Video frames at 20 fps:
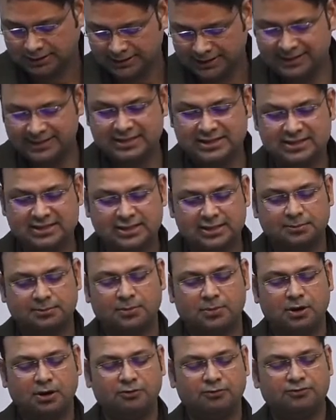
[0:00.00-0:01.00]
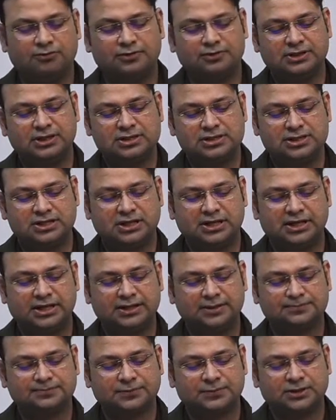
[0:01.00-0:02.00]
criticism of this
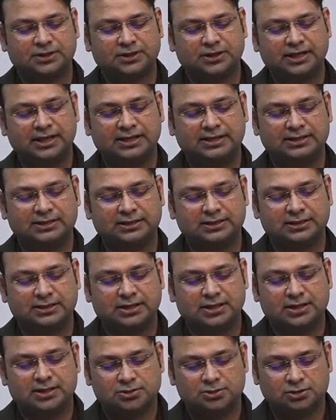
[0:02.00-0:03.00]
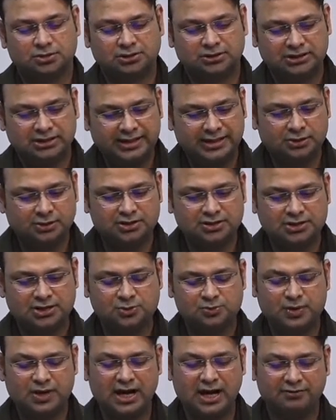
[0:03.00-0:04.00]
theory, right? So 3
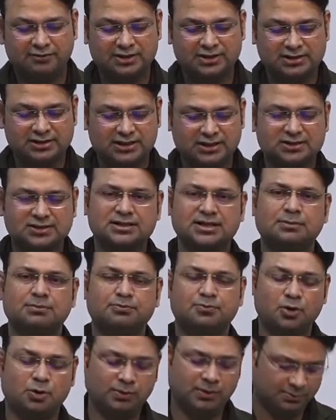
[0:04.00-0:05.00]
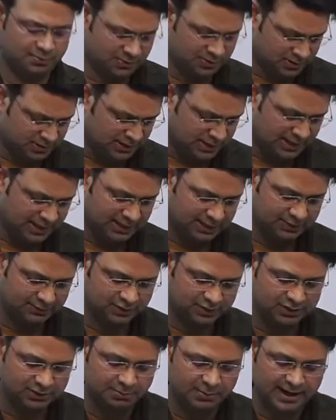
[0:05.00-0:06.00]
questions we have discussed. Some problem is
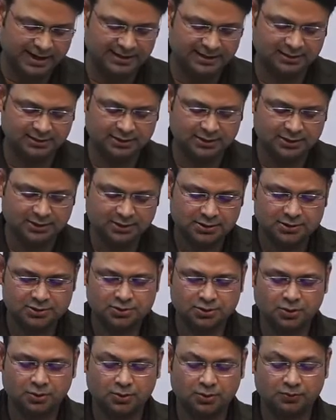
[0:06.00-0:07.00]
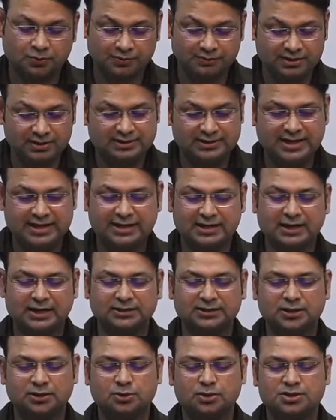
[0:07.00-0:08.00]
there with the mic, so we will take
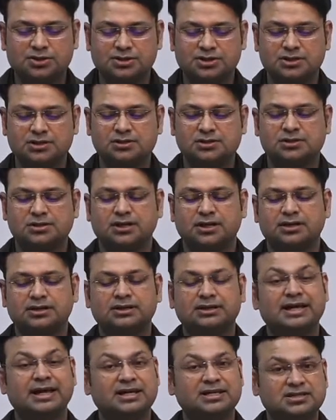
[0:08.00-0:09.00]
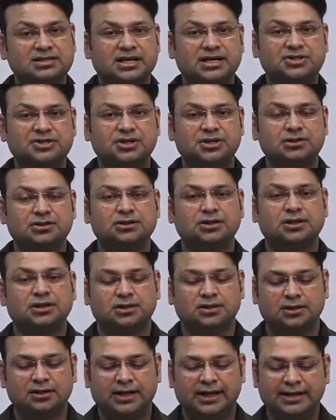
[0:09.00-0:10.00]
other questions in the next session,
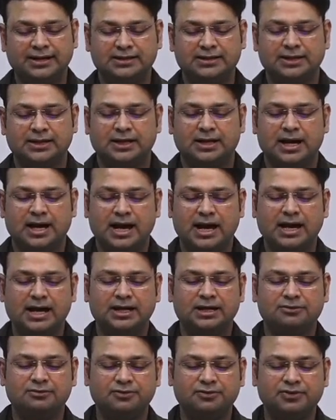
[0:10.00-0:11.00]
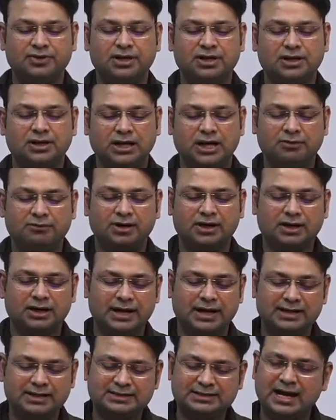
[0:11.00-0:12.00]
right? And we will
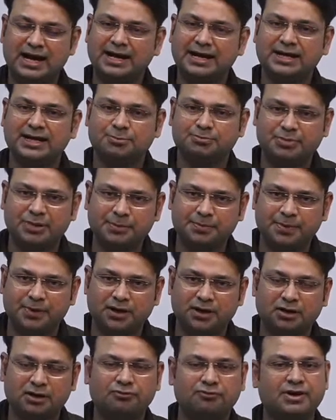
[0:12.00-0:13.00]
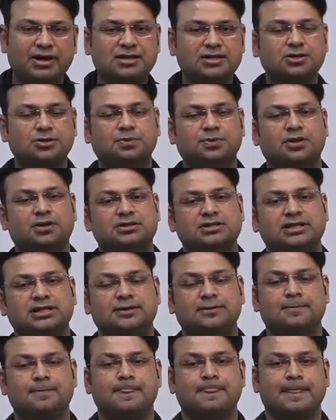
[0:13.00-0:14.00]
cover entire paper of
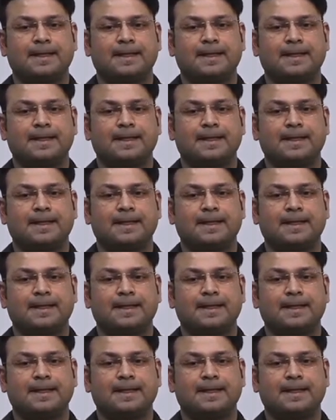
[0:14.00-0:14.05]
anthropology,